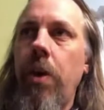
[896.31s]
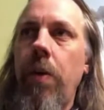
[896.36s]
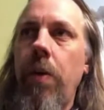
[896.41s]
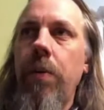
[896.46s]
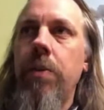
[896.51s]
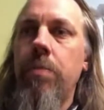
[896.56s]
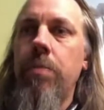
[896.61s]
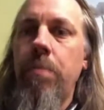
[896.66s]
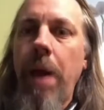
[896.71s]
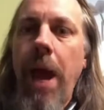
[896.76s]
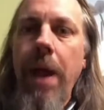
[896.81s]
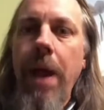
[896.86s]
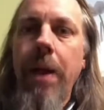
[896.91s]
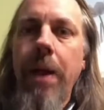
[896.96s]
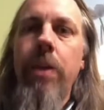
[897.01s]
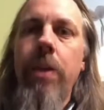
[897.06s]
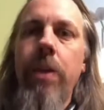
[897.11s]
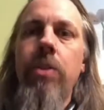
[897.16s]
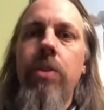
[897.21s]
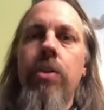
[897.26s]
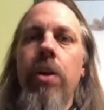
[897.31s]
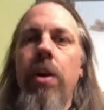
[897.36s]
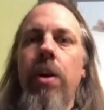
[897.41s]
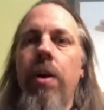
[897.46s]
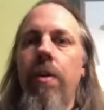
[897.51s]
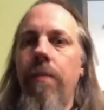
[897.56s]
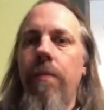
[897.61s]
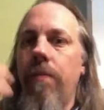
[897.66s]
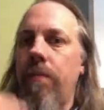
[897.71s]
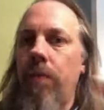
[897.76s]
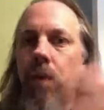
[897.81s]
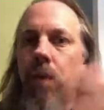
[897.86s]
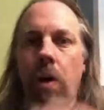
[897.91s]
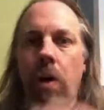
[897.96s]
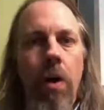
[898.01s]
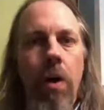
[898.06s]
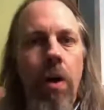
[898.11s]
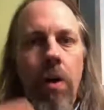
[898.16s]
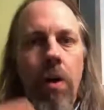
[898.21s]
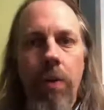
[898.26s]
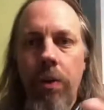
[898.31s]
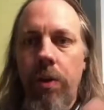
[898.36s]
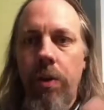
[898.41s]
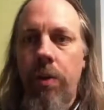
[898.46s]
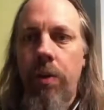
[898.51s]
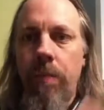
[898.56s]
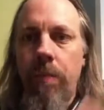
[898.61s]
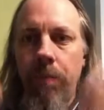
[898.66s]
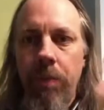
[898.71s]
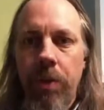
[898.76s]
all this baggage of all their,